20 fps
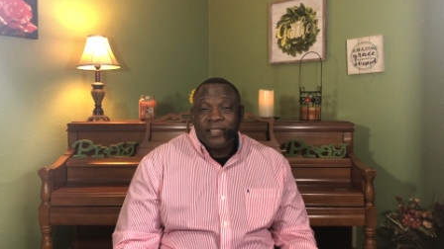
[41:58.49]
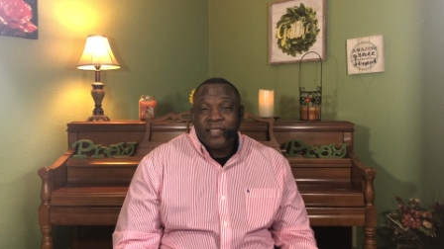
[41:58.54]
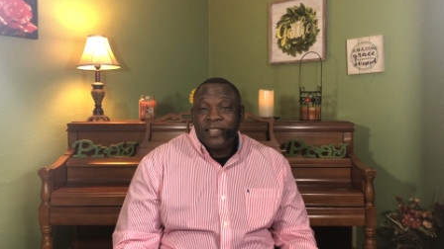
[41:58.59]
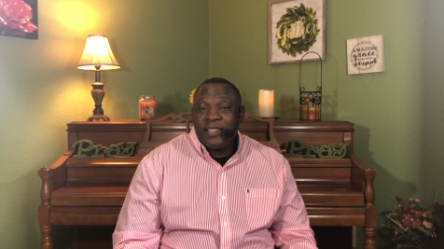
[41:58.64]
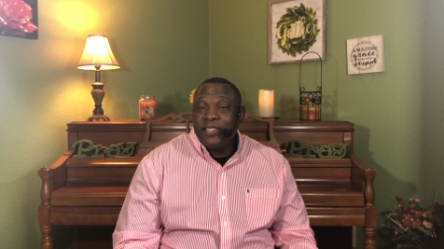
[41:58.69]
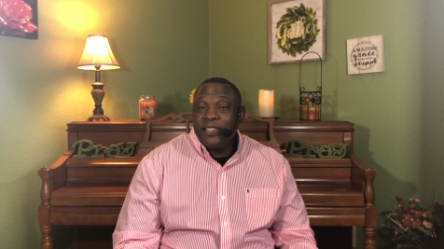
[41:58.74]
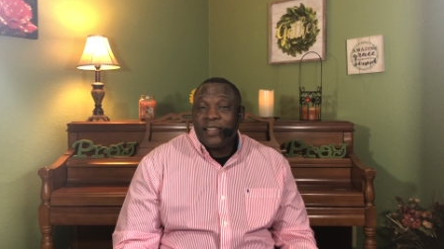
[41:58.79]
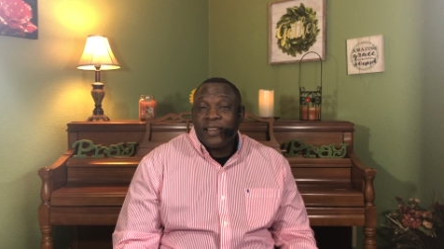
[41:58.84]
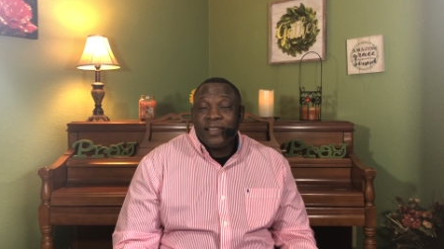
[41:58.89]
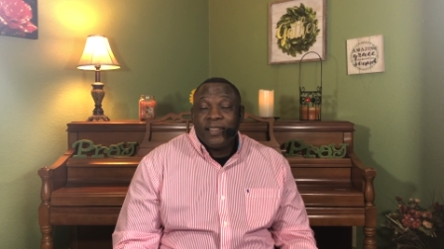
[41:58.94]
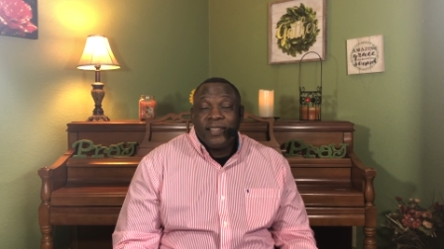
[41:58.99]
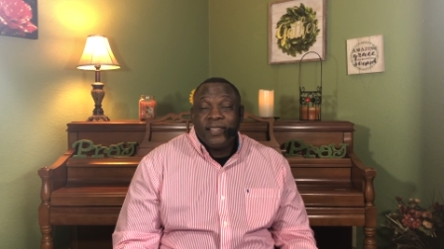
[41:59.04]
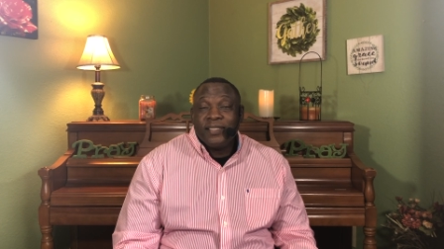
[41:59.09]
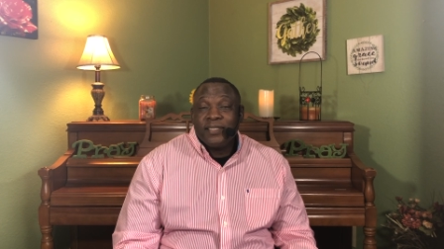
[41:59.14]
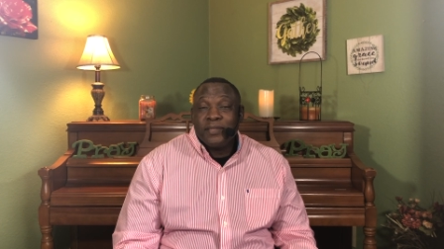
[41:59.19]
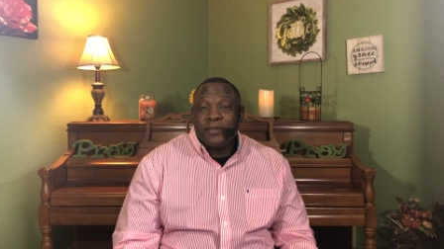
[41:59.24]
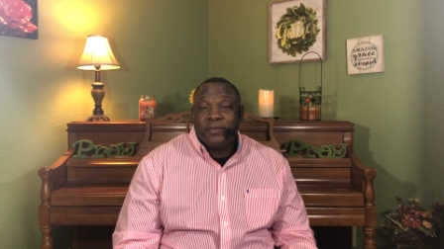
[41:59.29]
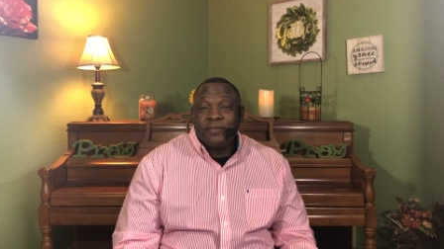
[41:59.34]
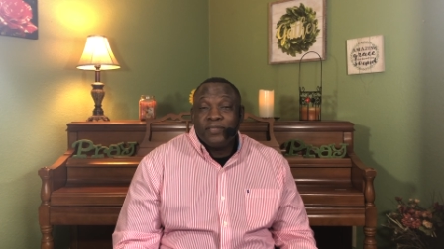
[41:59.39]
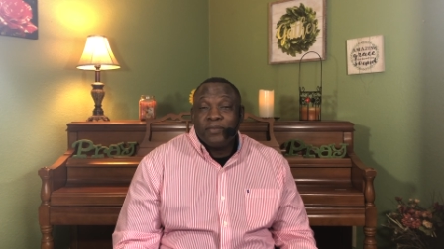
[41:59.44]
and He'll
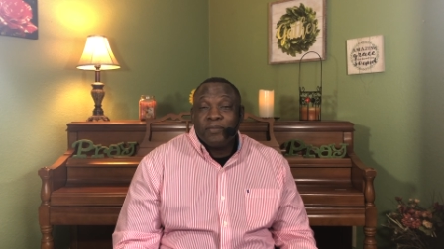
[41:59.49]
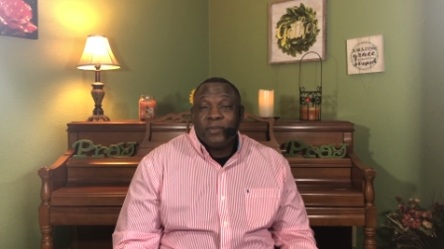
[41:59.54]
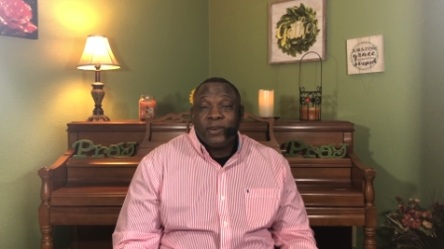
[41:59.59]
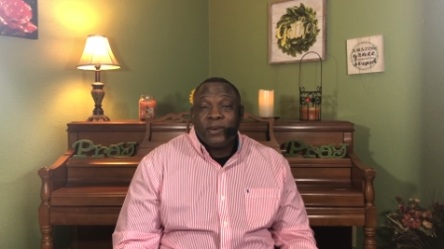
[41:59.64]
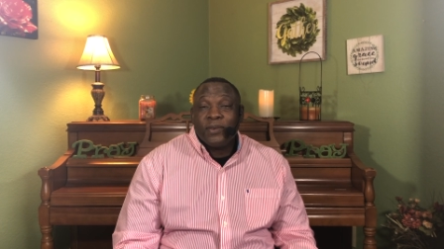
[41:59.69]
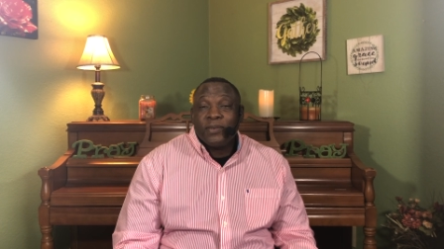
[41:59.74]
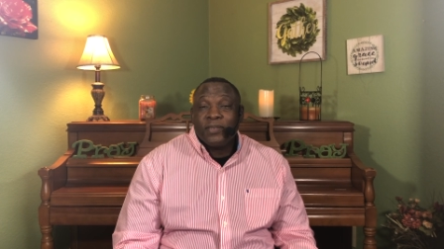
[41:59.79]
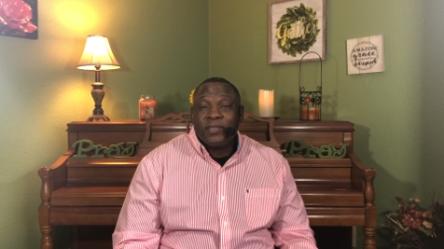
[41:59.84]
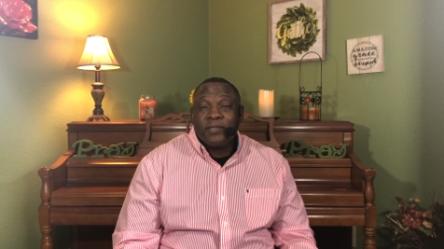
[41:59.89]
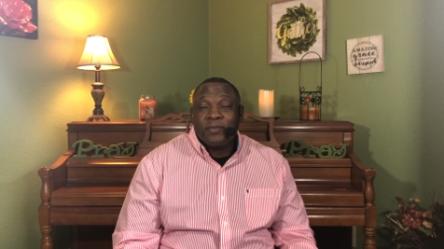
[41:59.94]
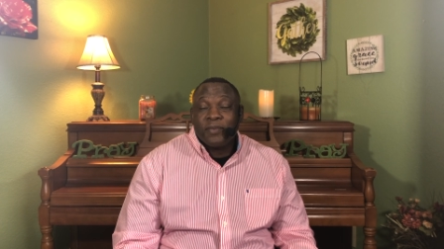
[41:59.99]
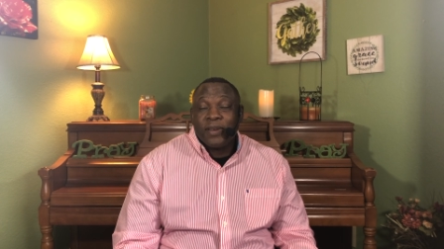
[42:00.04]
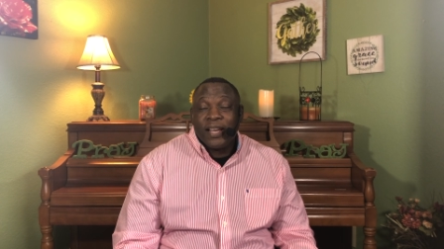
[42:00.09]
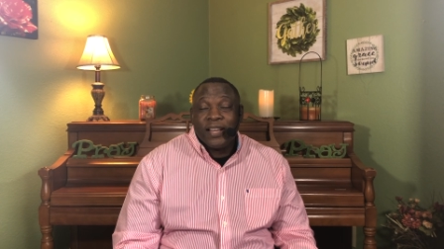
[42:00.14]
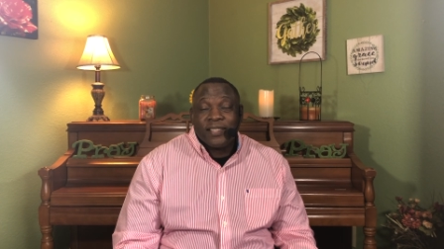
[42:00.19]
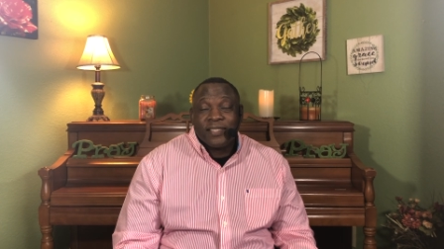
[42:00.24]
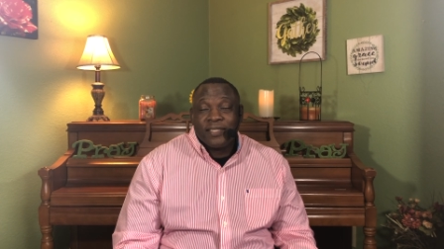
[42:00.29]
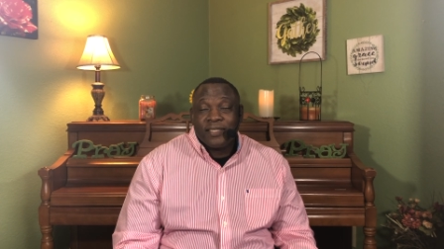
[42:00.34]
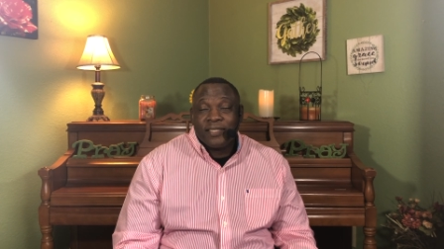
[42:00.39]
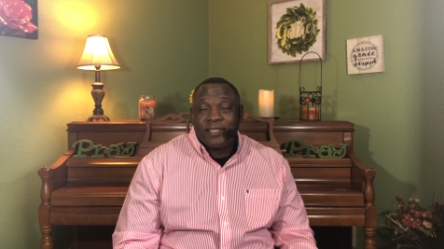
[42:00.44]
cleanse you from all
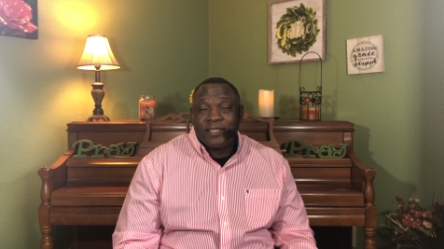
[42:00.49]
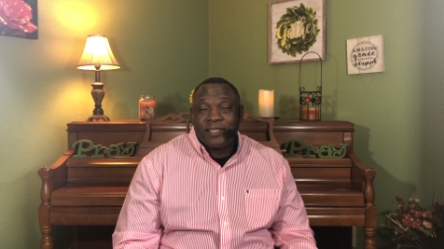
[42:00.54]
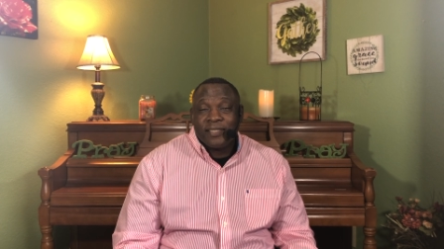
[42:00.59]
unrighteousness.